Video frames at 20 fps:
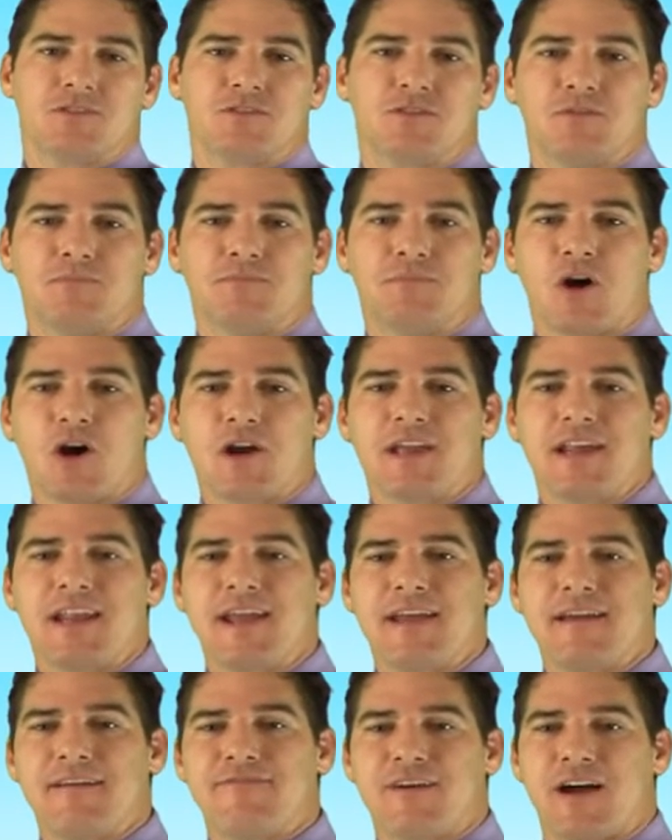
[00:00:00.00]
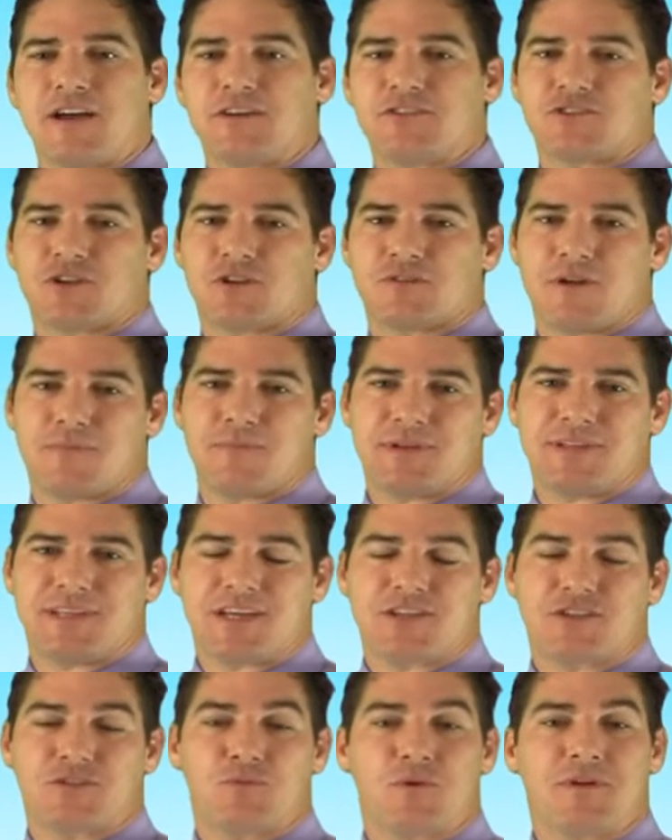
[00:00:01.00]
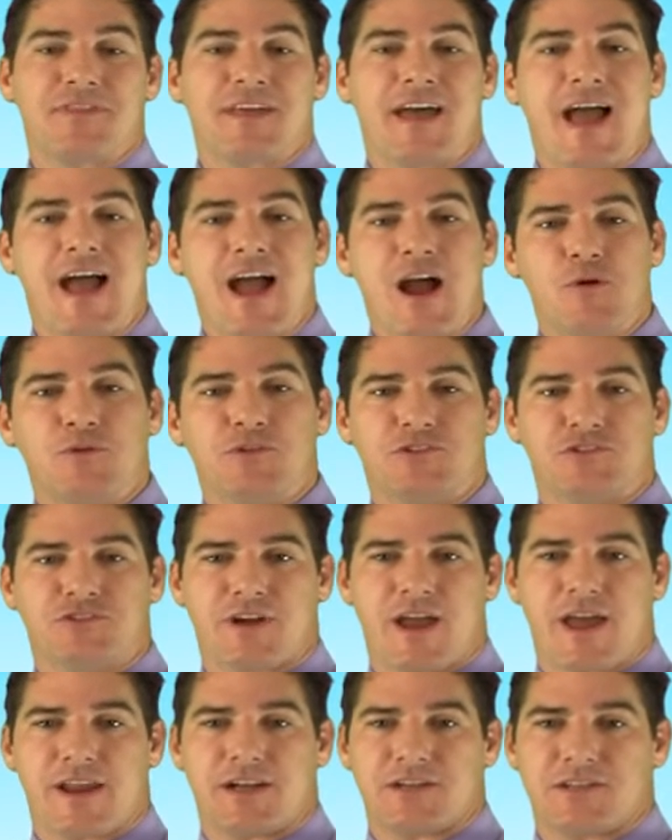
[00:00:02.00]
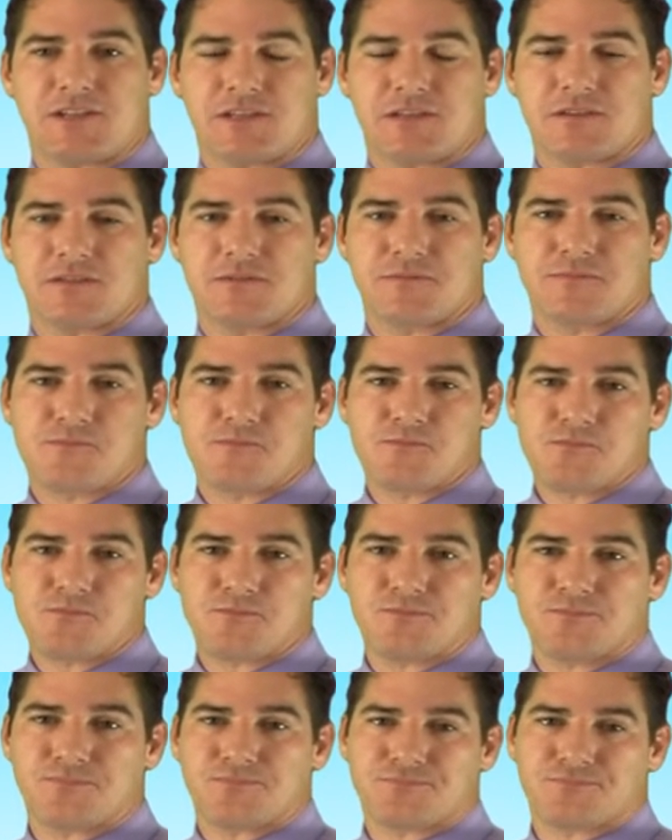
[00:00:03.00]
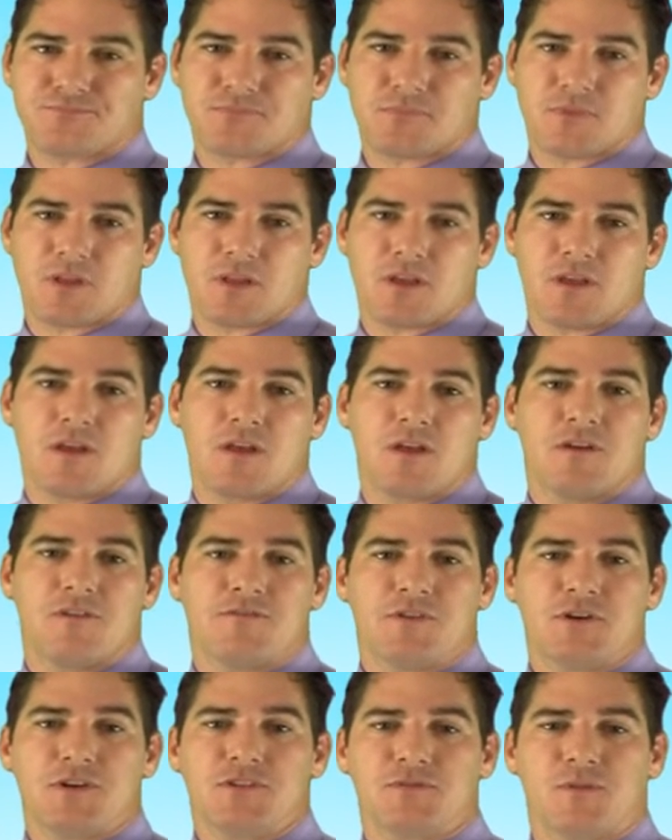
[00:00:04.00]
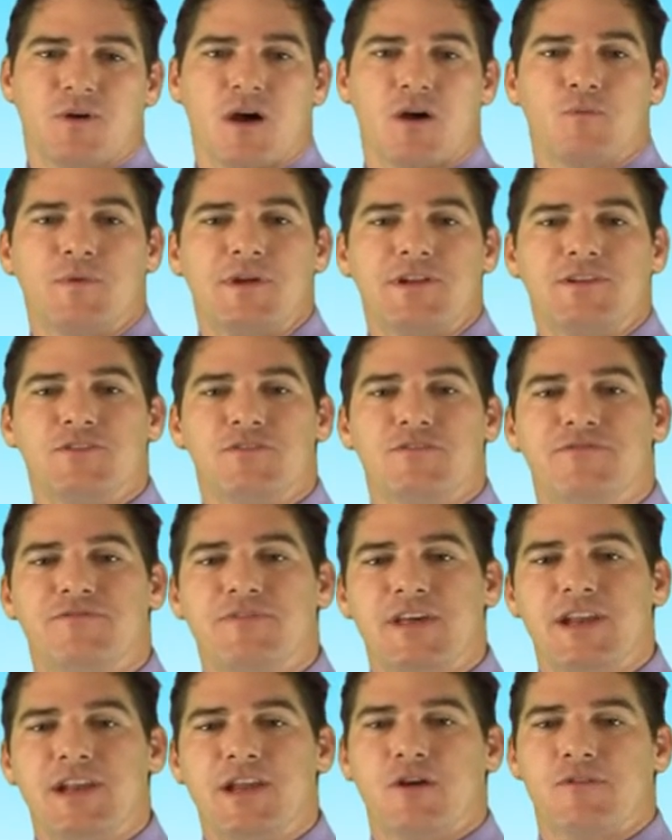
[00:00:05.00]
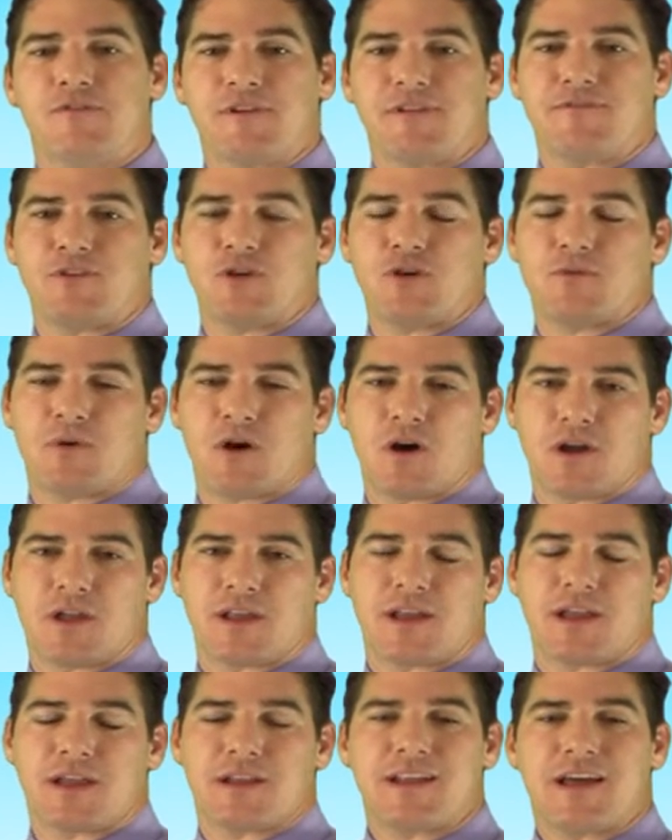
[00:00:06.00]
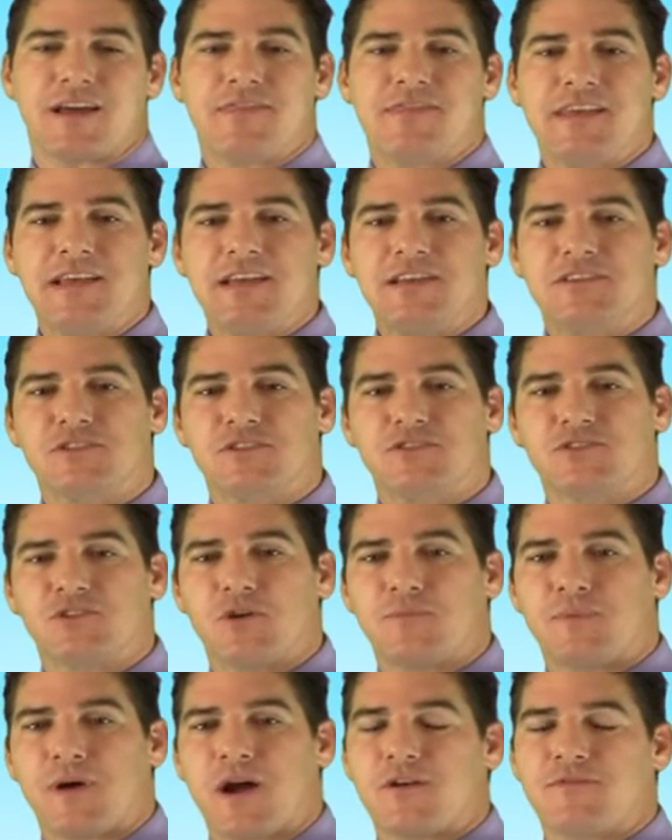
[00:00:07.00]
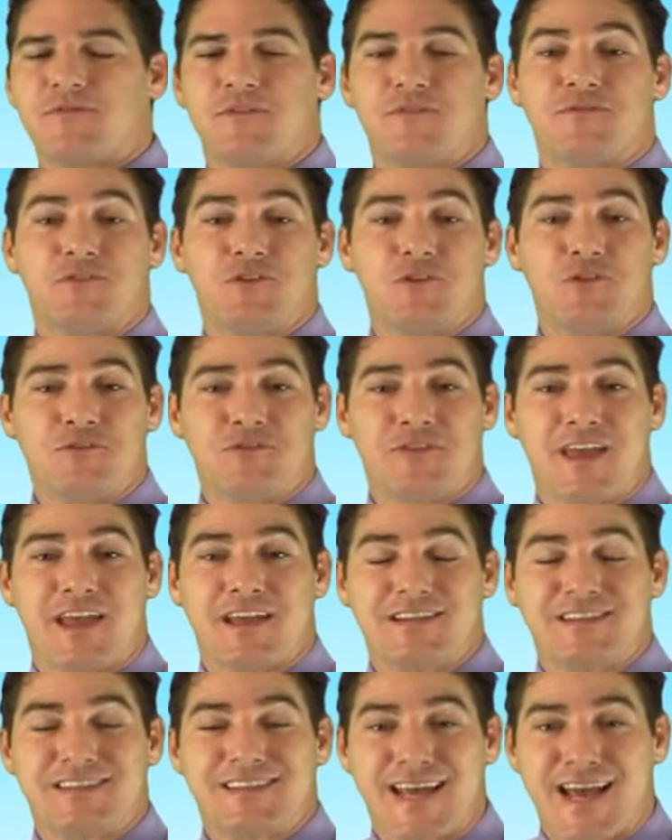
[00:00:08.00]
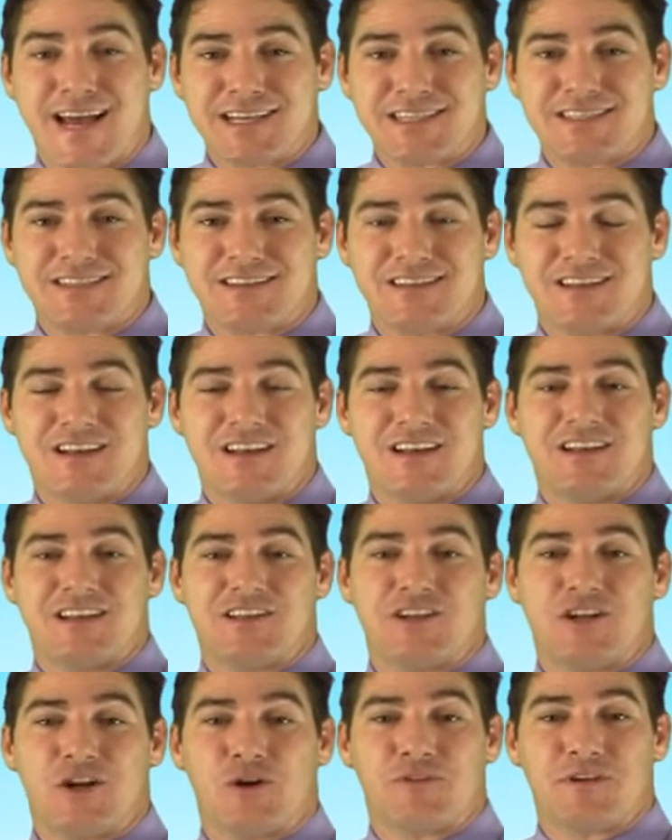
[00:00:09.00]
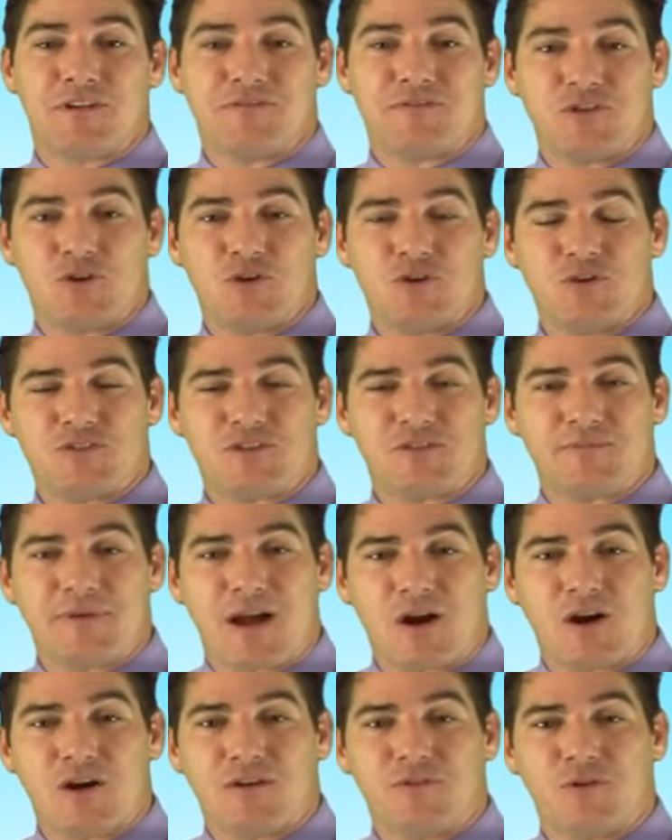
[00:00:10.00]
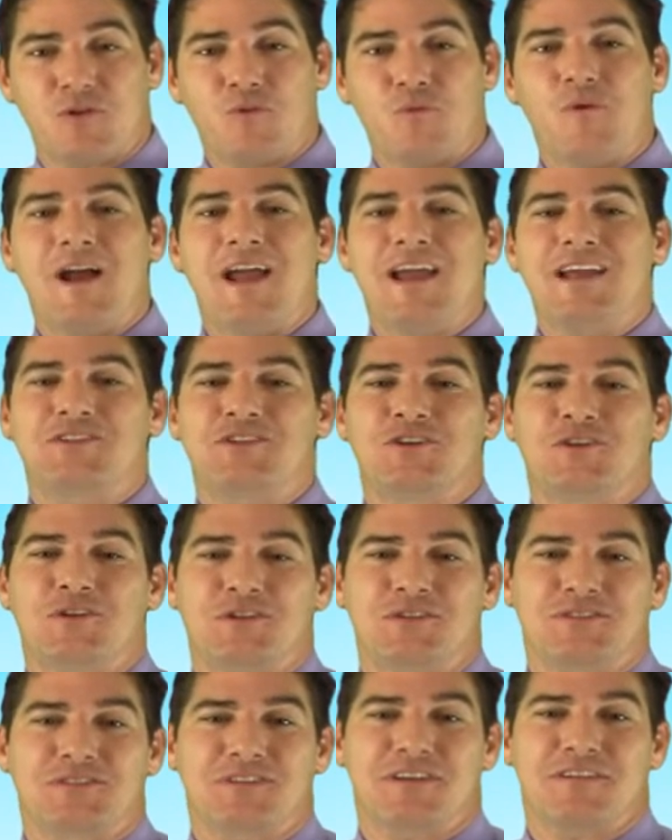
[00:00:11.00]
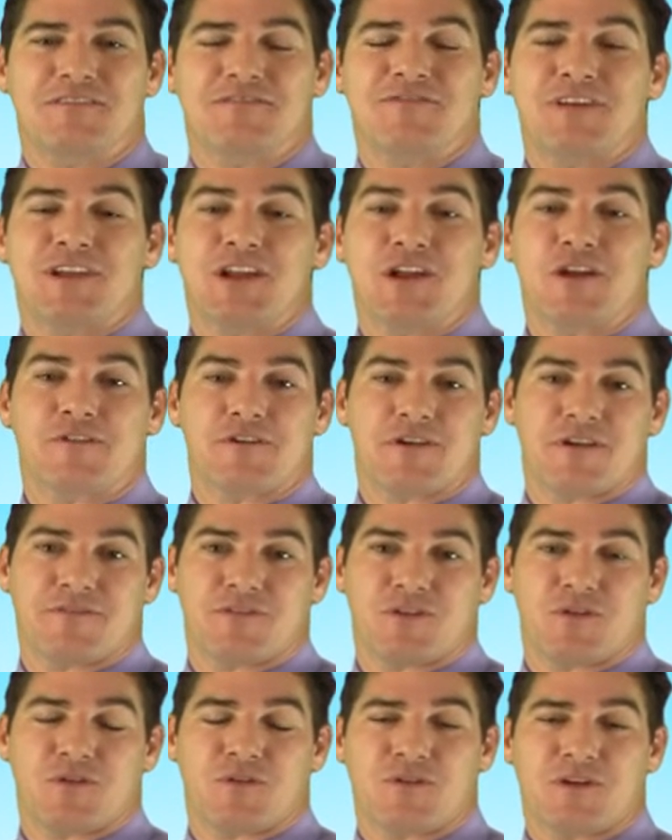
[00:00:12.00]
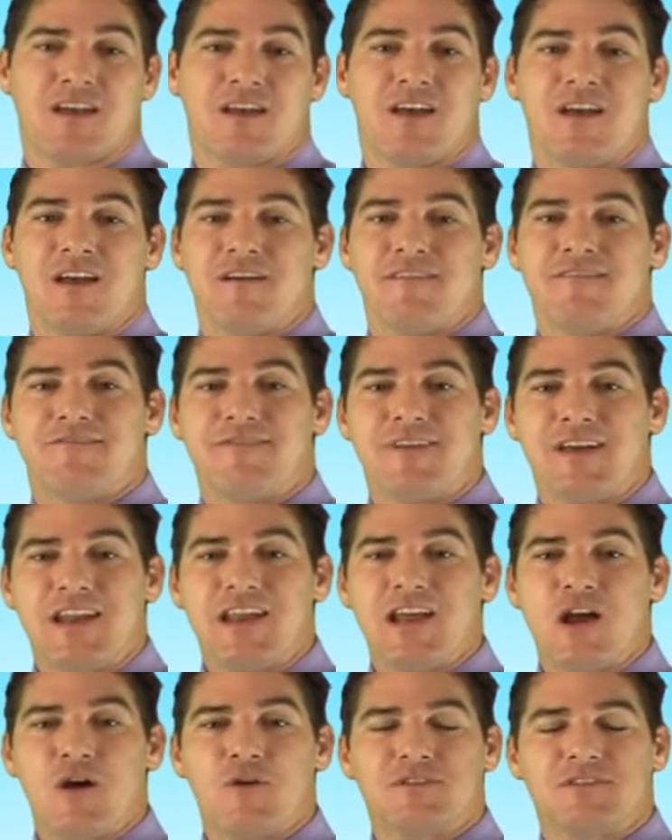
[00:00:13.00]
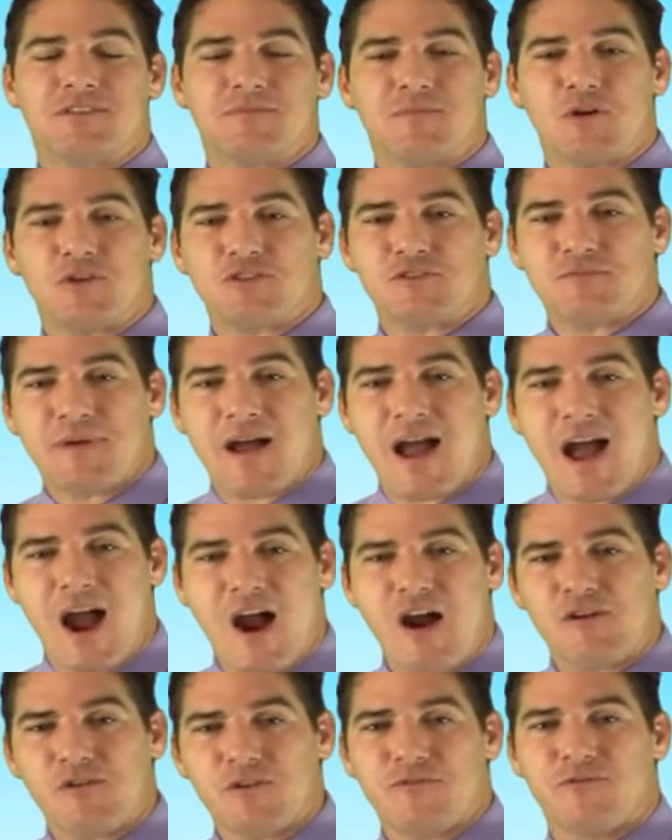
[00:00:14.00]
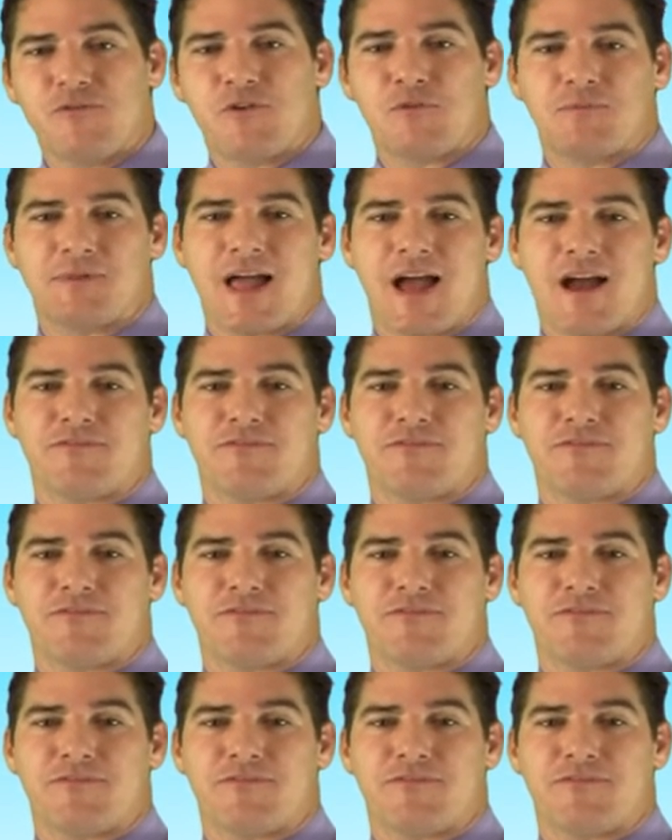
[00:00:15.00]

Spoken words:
So marketing a 5-star reputation with our strategies. First of all, we do video review marketing. Now these are so powerful. If you think text, reviews are powerful, wait till you see a video review. Video is the most powerful